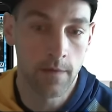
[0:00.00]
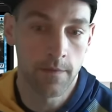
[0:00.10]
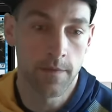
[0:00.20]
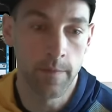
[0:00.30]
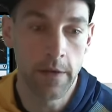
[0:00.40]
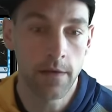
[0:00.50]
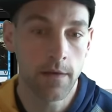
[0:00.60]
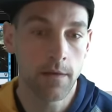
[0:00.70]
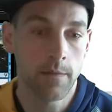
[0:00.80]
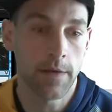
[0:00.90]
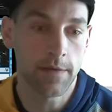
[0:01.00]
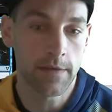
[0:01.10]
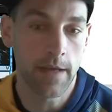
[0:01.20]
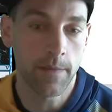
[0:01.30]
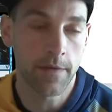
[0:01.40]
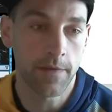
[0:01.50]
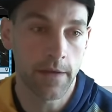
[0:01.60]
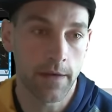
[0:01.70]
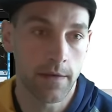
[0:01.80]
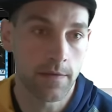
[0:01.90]
Familiar, we have Snap, we have
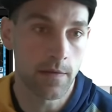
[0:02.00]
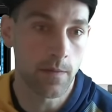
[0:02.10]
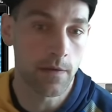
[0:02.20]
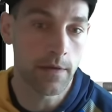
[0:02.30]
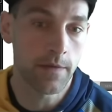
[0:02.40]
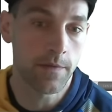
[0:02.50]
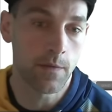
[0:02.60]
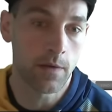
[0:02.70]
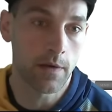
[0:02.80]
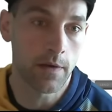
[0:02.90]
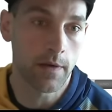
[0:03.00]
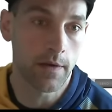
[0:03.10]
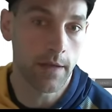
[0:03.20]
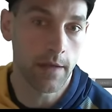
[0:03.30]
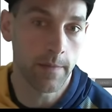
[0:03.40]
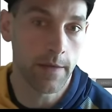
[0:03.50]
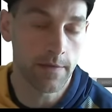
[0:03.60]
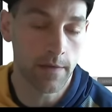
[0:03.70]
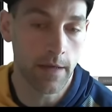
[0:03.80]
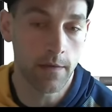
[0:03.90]
Flicker, so we're looking for an Archaeomancer
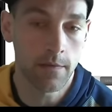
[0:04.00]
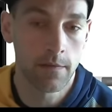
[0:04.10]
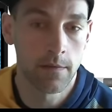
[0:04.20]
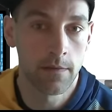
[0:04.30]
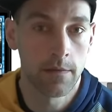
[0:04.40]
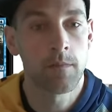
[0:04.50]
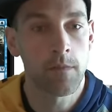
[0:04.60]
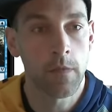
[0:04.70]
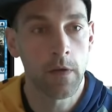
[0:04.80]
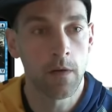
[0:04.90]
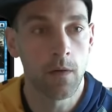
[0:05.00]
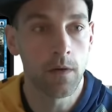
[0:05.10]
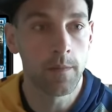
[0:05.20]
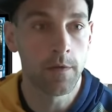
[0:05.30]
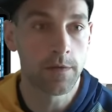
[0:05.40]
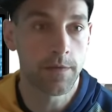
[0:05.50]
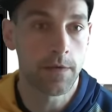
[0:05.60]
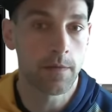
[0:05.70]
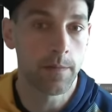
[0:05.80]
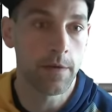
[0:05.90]
now. Or a Mulldrifter
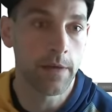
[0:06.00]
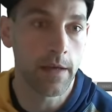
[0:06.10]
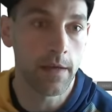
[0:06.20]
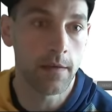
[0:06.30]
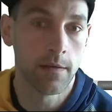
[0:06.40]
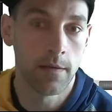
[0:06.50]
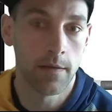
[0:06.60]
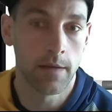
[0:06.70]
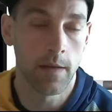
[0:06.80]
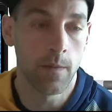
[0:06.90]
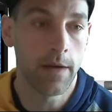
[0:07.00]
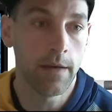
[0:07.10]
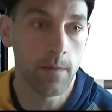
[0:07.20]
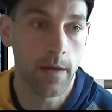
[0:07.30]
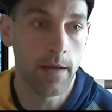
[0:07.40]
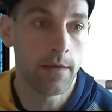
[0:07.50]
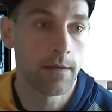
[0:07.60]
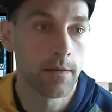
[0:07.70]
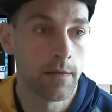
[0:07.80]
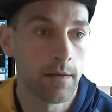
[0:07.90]
would be okay. A Winding Way.
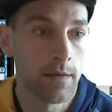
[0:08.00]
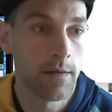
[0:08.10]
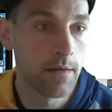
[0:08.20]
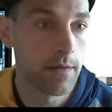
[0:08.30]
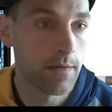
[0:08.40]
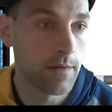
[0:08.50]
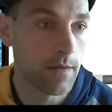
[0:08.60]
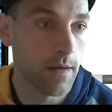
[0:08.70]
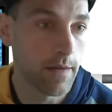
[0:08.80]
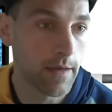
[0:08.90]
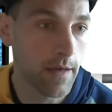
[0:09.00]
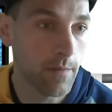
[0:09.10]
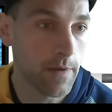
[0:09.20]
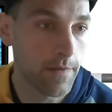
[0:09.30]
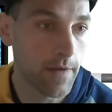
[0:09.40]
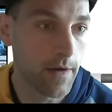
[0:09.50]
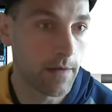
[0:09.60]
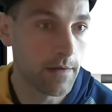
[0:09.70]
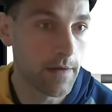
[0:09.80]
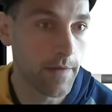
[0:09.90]
Uh, they kind of whiff there.
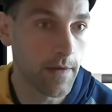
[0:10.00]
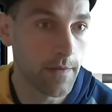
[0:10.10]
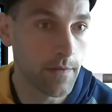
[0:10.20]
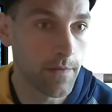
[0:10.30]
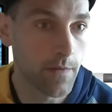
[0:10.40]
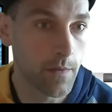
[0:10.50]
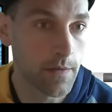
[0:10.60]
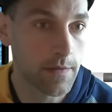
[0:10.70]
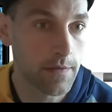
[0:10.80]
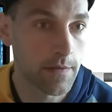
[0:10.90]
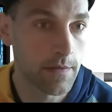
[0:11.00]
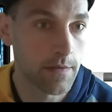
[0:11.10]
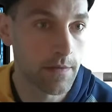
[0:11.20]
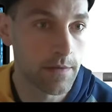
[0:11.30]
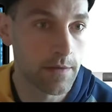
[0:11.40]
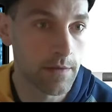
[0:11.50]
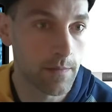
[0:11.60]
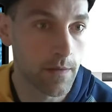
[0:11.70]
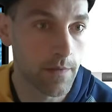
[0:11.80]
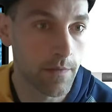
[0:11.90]
They found Forest, Shield
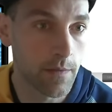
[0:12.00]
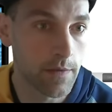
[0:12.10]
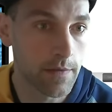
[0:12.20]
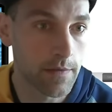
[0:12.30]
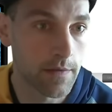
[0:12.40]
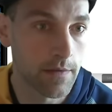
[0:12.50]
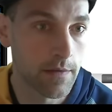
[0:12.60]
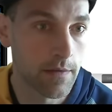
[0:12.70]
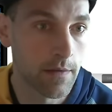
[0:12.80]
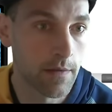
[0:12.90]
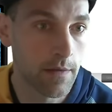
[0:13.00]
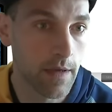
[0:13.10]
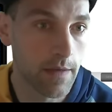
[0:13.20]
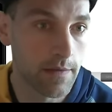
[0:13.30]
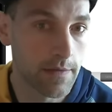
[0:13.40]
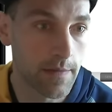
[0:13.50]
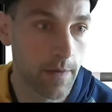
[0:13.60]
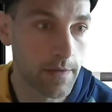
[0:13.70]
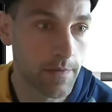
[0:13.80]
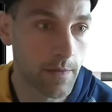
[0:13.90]
Wall, Forest, and some
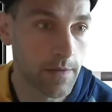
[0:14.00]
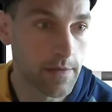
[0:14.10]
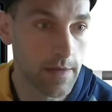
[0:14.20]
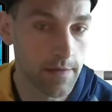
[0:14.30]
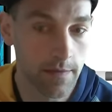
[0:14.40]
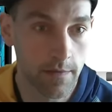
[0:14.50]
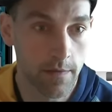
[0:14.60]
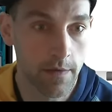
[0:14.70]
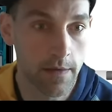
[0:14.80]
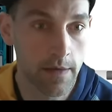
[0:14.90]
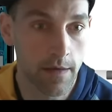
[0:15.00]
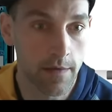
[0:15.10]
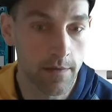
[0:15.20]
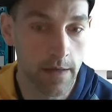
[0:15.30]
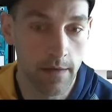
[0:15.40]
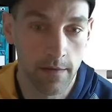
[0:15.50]
other forest that's really hard to read.